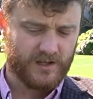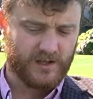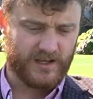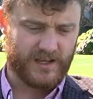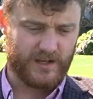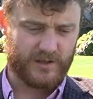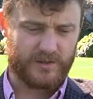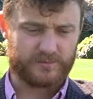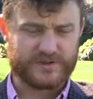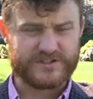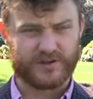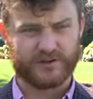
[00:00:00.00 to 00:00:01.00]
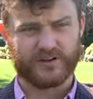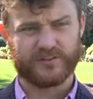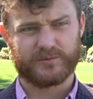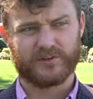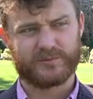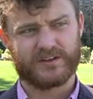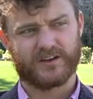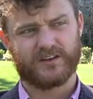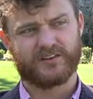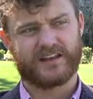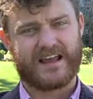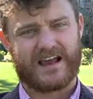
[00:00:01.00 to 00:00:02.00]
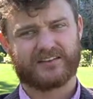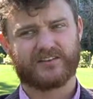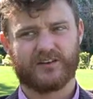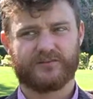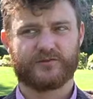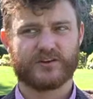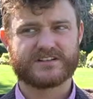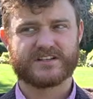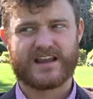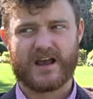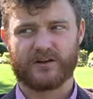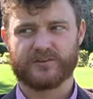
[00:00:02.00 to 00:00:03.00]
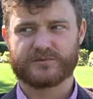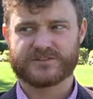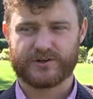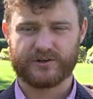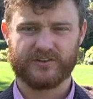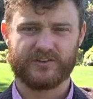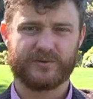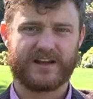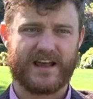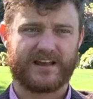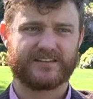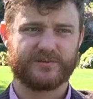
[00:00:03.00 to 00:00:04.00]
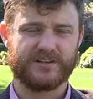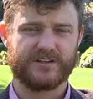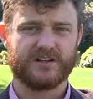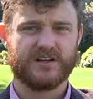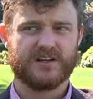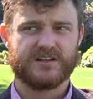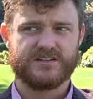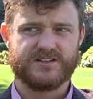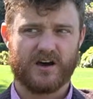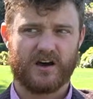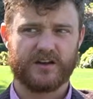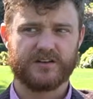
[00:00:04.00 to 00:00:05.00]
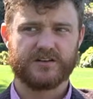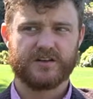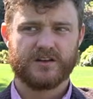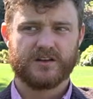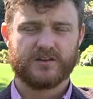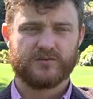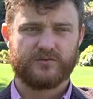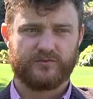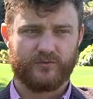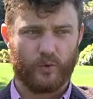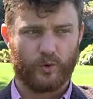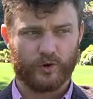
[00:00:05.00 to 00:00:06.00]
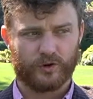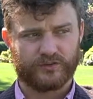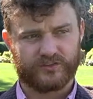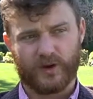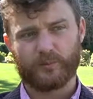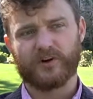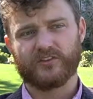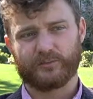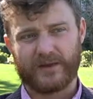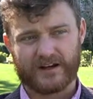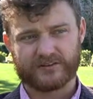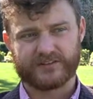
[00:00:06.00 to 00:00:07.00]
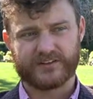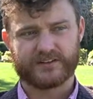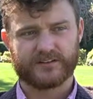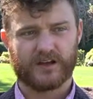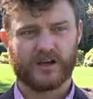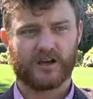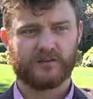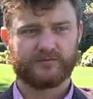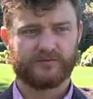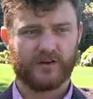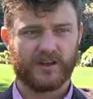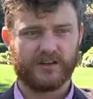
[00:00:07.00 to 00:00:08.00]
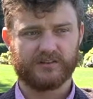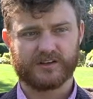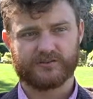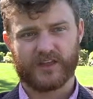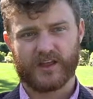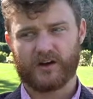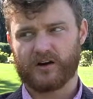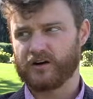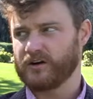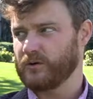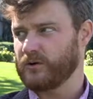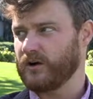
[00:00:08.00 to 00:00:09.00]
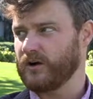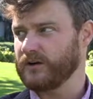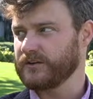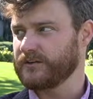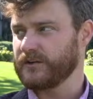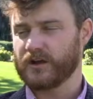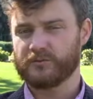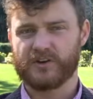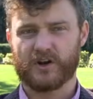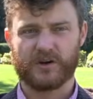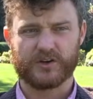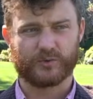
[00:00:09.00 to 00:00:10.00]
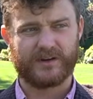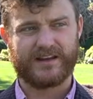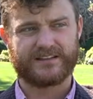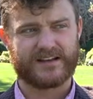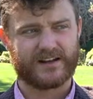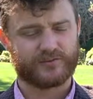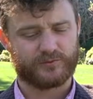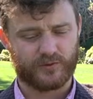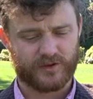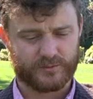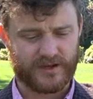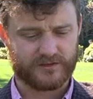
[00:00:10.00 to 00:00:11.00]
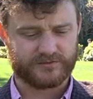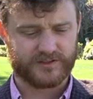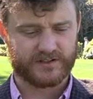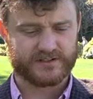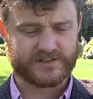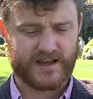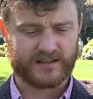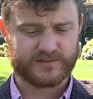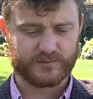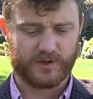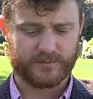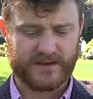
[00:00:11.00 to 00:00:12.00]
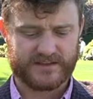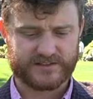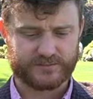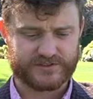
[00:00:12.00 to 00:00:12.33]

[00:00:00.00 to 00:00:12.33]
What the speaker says: Again, and paternalism is because it has to, for it to count as paternalism, it has to be done for someone's benefit, even if they are or aren't, agreeing that it's for their benefit. That's what makes it